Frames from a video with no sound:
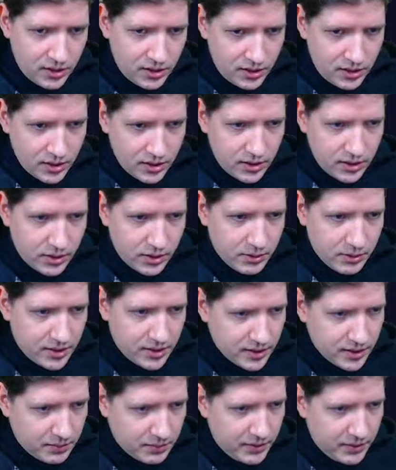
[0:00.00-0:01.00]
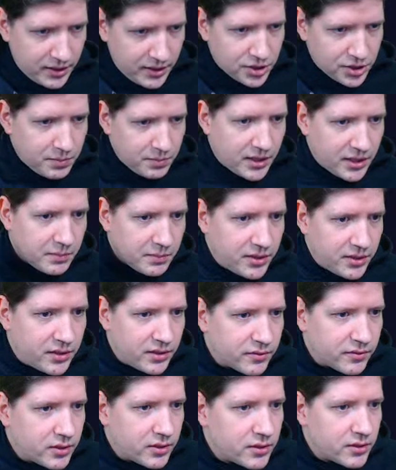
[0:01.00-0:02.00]
The ones that match might be
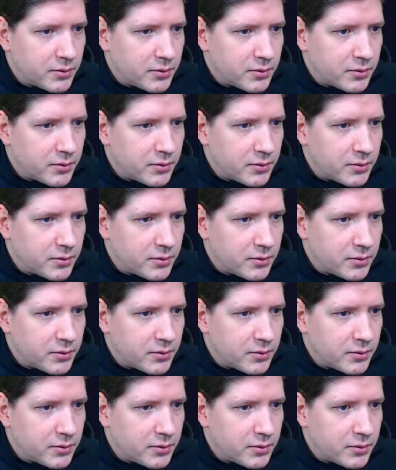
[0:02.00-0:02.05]
different.